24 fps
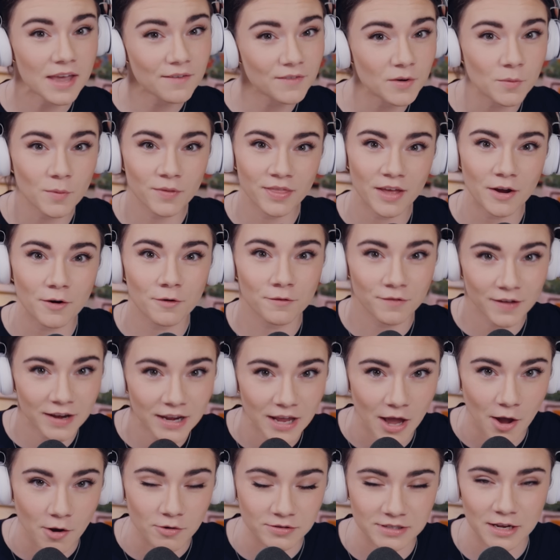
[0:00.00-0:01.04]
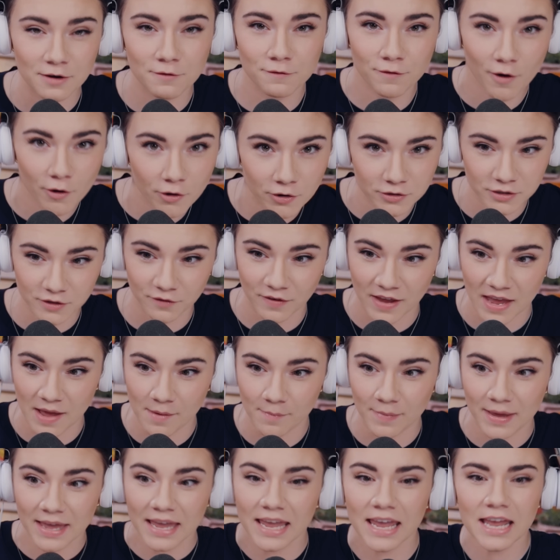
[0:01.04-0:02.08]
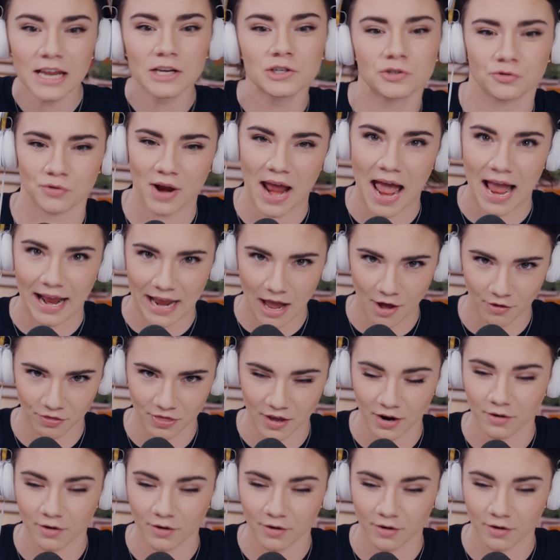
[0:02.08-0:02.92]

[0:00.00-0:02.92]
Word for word: even when there are videos and photos of him in drag out